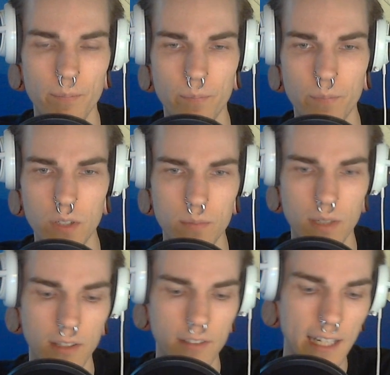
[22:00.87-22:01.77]
Nope,
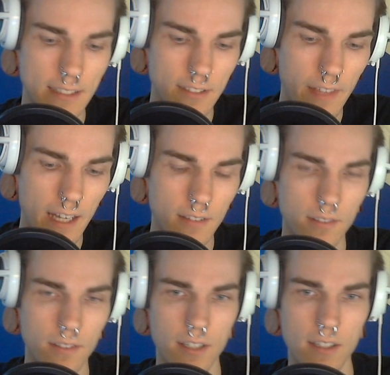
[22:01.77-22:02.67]
already answered that.
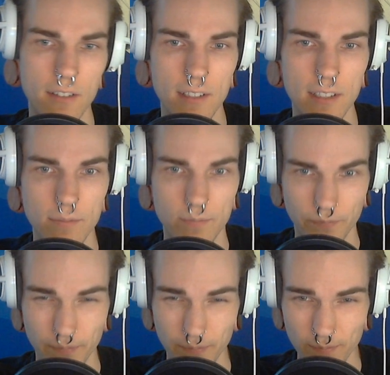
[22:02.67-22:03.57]
Not currently.
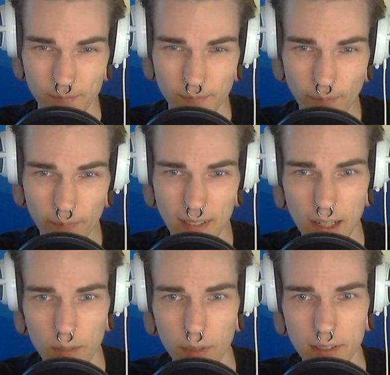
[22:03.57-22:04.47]

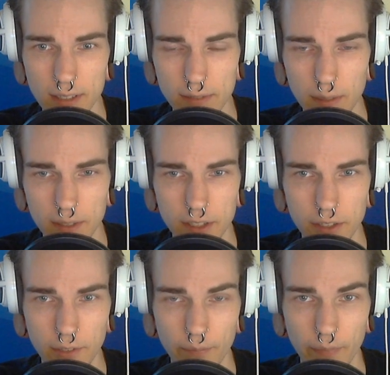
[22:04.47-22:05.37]
How important is family too?